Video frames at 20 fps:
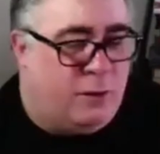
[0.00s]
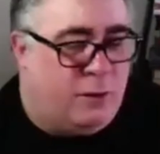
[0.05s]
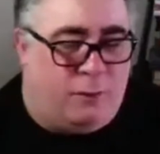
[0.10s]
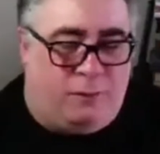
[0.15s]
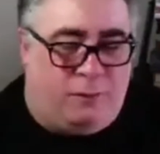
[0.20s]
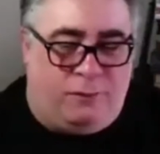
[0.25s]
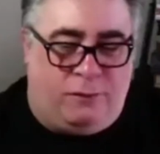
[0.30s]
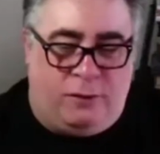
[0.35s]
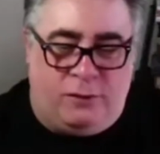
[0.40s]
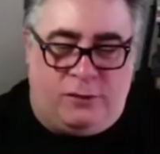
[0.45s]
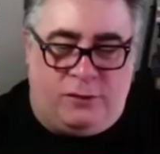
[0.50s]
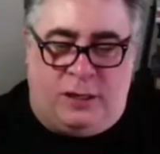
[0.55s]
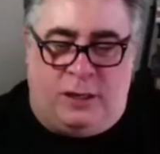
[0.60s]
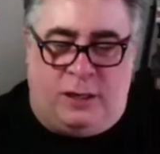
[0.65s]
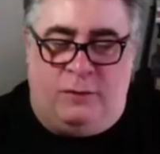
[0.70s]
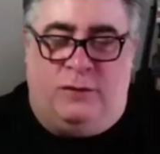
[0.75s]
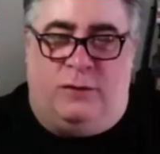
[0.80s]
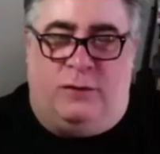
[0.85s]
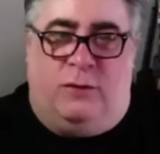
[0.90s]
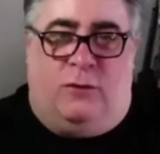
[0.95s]
got through
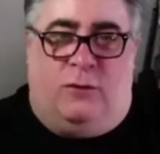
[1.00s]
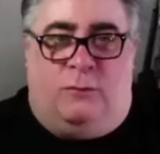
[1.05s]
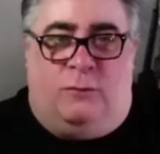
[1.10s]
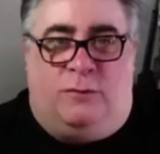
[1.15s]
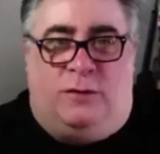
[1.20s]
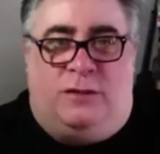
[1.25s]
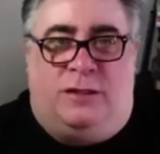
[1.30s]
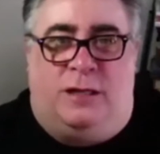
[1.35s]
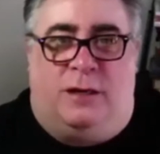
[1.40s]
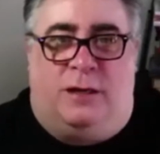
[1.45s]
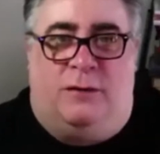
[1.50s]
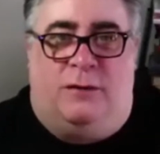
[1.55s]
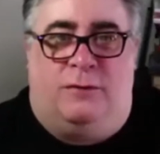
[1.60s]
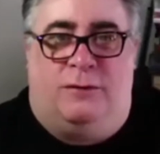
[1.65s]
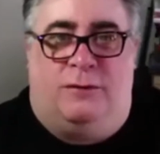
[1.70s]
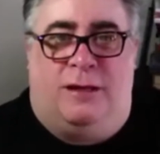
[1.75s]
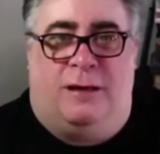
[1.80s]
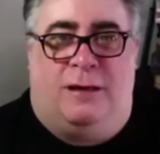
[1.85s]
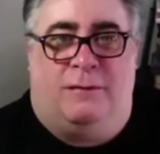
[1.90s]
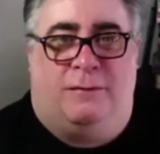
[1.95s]
snowstorms, so
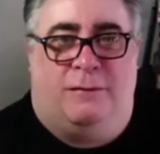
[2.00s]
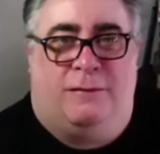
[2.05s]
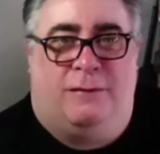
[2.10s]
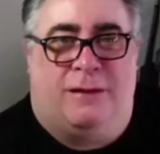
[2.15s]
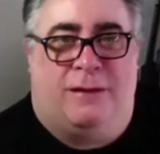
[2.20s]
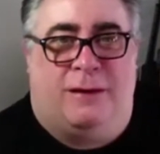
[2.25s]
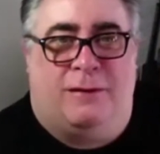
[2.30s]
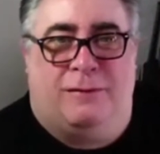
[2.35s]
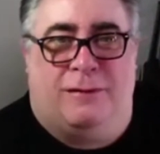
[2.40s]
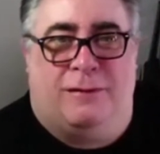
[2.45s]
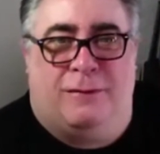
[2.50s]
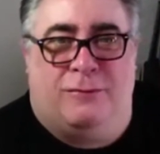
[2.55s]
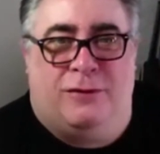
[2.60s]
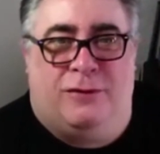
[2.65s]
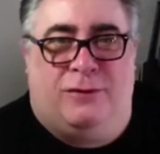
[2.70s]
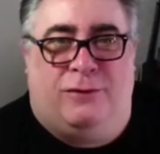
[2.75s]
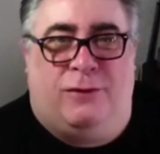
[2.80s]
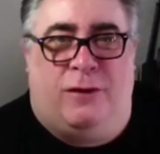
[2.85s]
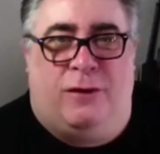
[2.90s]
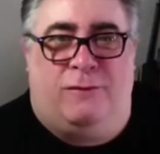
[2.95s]
that
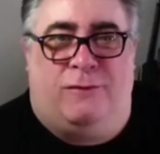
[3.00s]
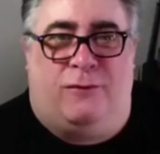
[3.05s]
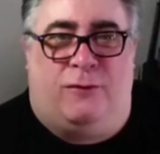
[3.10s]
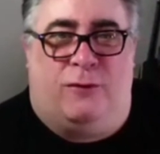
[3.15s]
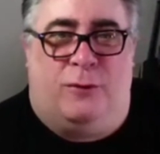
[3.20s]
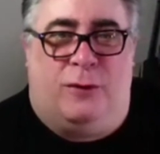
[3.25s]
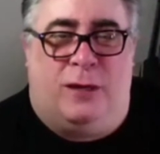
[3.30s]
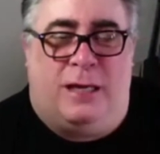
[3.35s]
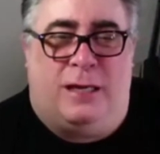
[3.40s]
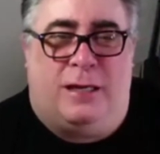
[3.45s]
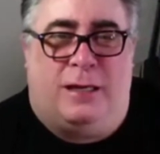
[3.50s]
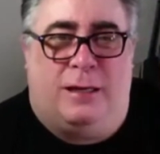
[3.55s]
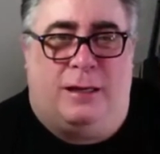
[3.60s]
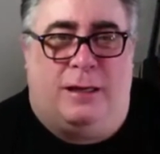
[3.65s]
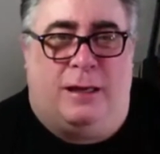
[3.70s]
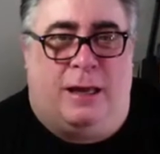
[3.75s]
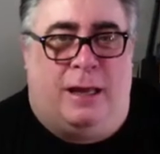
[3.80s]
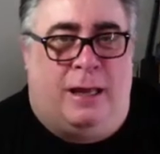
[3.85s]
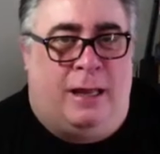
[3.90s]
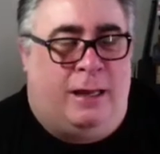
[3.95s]
was fun for a week,
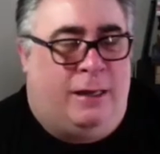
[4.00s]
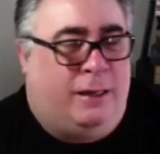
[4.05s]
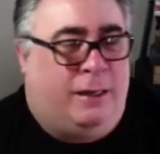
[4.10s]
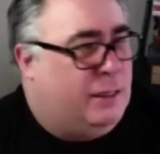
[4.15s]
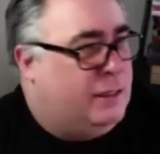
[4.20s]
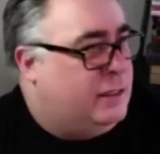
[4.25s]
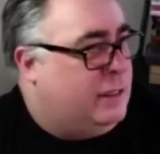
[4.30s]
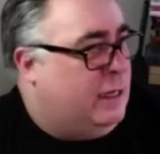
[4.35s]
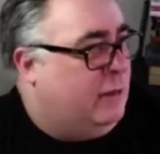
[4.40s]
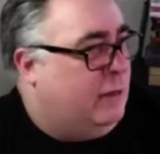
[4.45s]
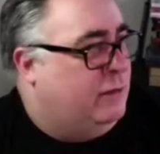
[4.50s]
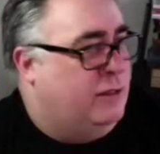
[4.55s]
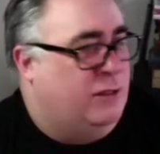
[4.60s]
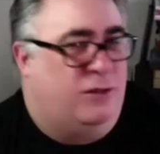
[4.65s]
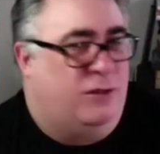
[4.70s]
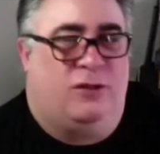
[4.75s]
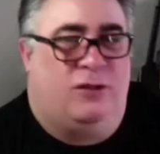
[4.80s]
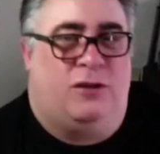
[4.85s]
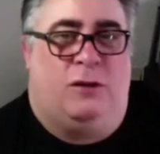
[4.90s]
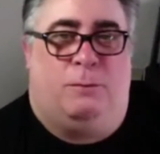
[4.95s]
and it's now
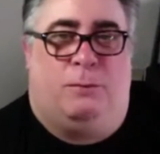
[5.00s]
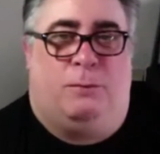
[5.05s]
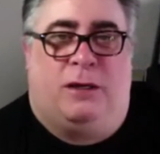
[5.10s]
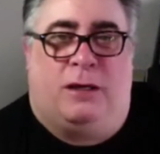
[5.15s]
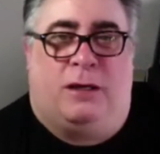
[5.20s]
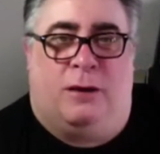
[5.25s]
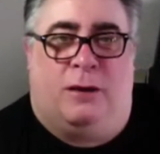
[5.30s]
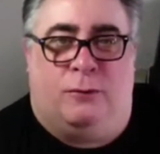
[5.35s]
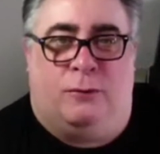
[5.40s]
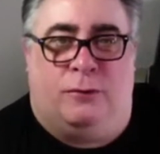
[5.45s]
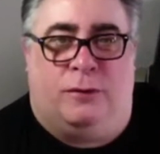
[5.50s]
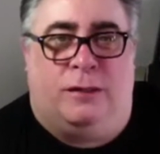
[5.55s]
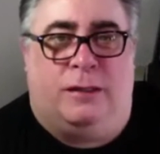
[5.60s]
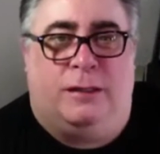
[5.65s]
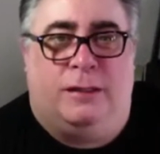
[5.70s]
just stupid cold.